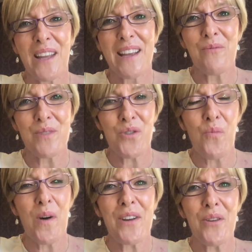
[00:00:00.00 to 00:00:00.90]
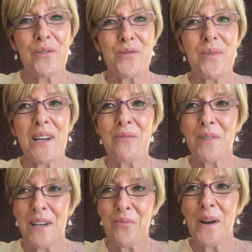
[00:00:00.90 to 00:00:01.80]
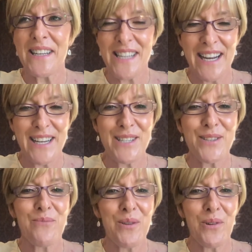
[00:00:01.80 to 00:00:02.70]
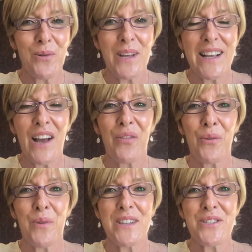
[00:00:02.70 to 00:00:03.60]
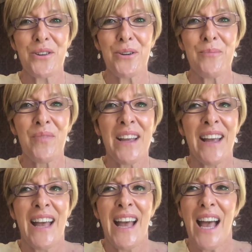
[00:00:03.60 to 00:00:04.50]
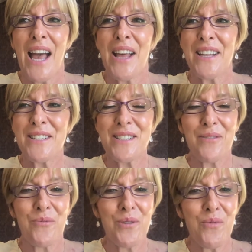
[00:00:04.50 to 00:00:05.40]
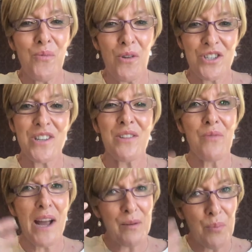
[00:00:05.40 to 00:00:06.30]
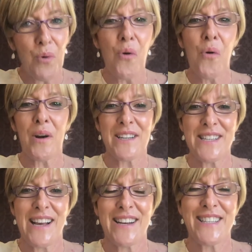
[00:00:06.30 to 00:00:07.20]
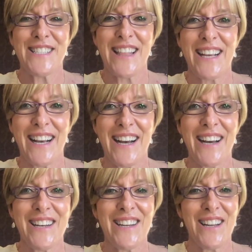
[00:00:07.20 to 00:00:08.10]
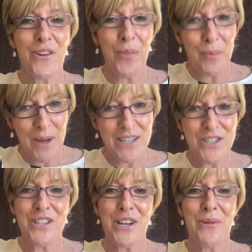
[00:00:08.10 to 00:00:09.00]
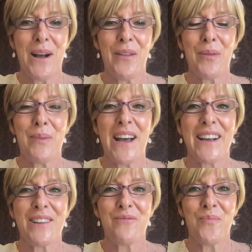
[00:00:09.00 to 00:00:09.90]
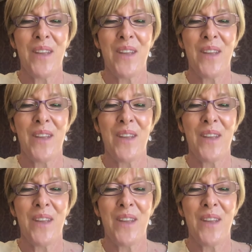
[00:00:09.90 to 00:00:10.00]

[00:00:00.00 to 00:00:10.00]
it was on one of those really, really wet days, and we were looking out the window. And we were watching the rain pouring down into the garden and on the patio out the back.